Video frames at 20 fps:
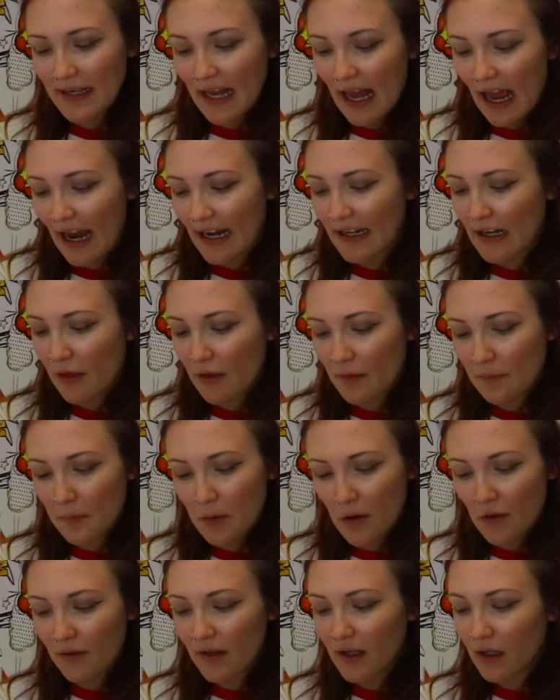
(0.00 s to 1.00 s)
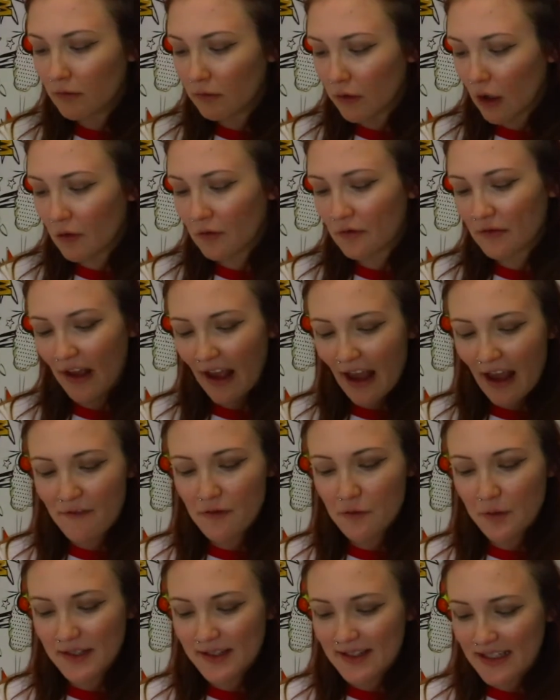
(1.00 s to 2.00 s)
9, the movie you love that
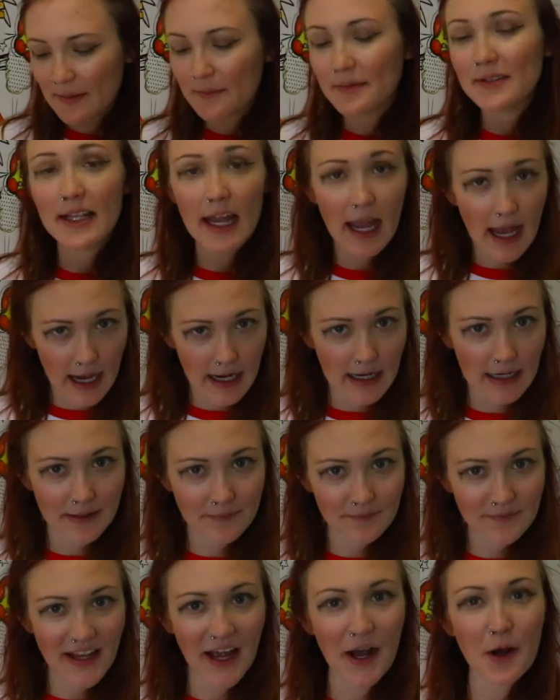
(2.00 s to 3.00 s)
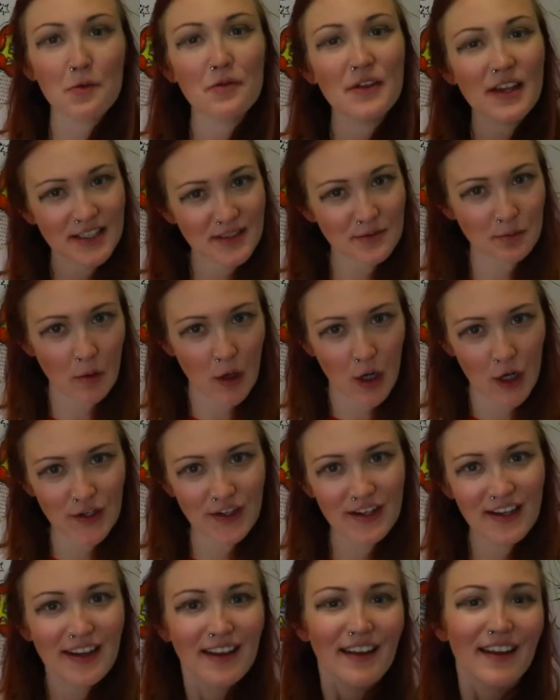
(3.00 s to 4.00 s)
everyone seems to hate. Now, this
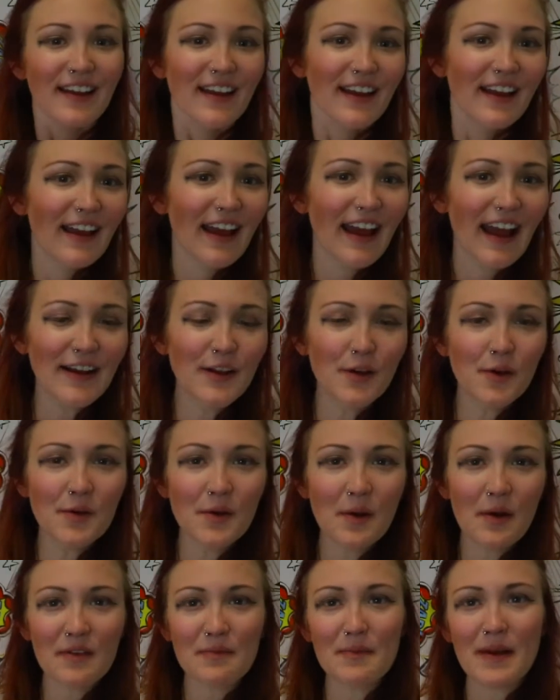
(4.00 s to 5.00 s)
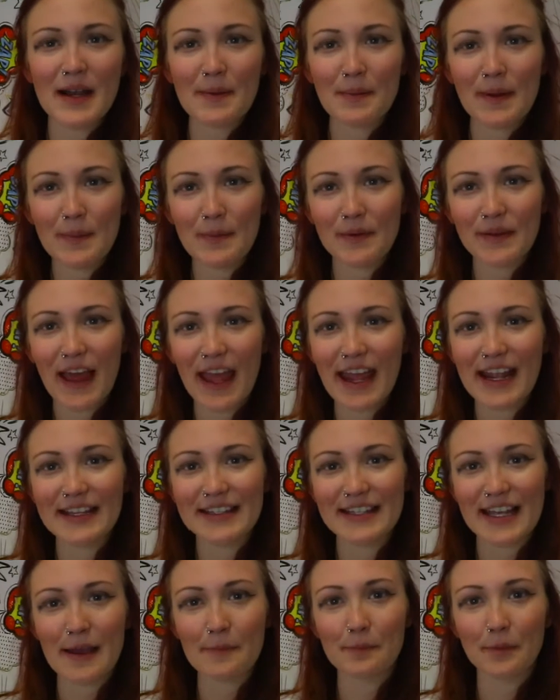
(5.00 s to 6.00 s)
one, I don't know if many people
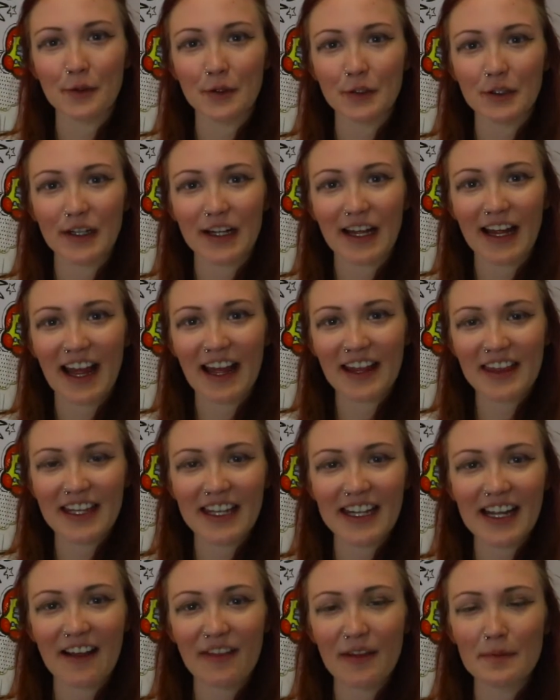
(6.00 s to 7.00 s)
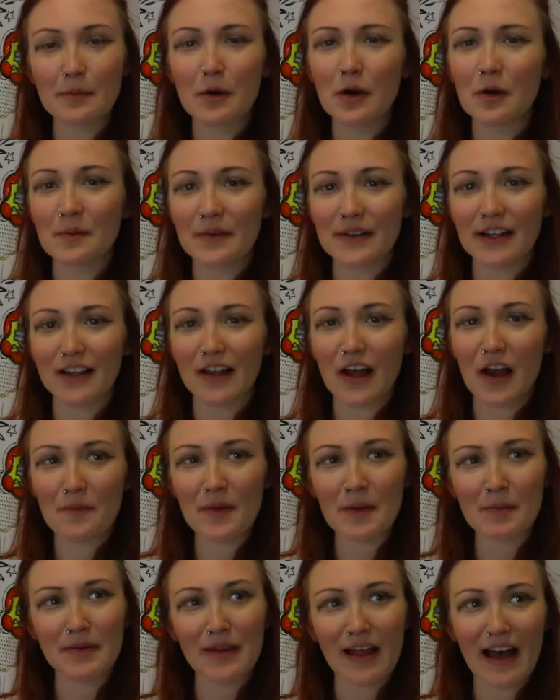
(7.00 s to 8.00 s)
hate it, but I think at the moment a lot
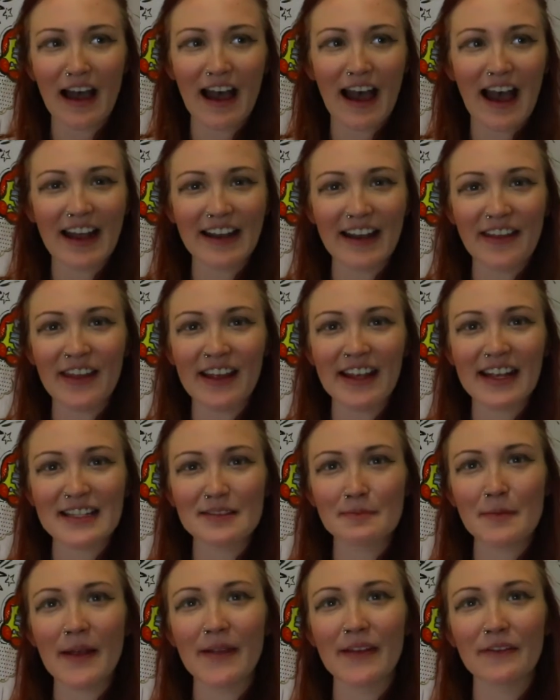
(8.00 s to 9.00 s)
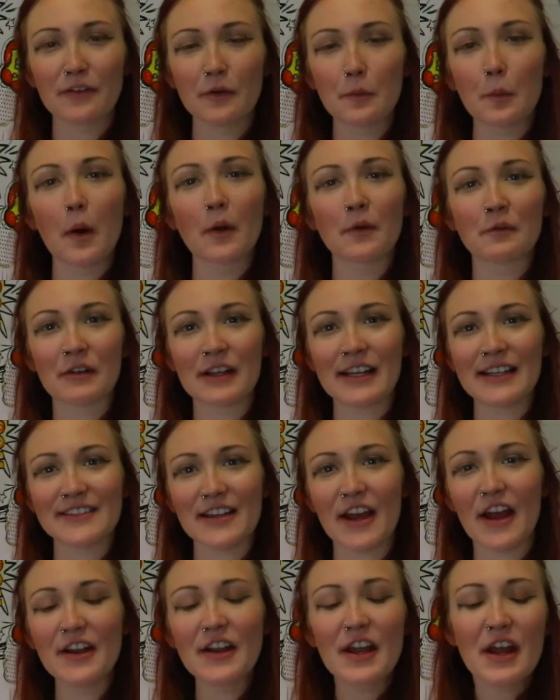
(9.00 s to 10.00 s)
of people are, and I think it's mainly for one
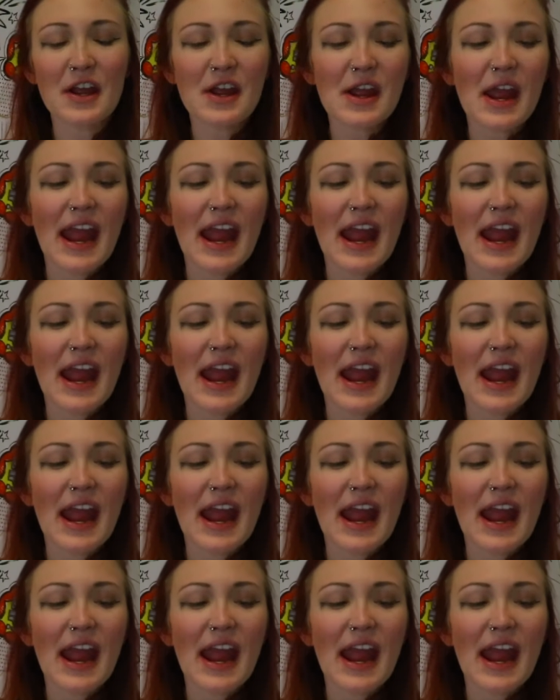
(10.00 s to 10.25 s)
reason.